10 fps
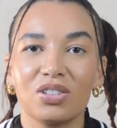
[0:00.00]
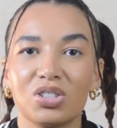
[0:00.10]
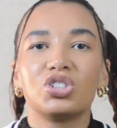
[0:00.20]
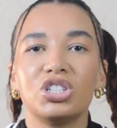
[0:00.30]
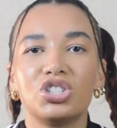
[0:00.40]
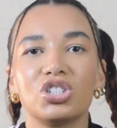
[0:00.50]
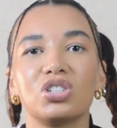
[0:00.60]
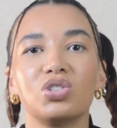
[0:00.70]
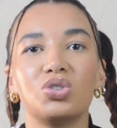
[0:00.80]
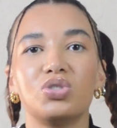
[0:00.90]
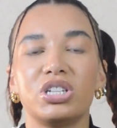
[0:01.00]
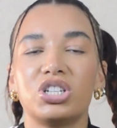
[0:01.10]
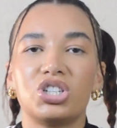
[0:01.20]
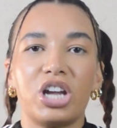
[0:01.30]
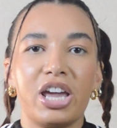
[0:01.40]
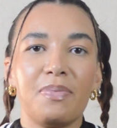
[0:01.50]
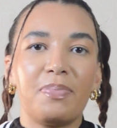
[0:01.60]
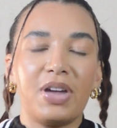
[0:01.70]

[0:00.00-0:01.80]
So she's just losing shape,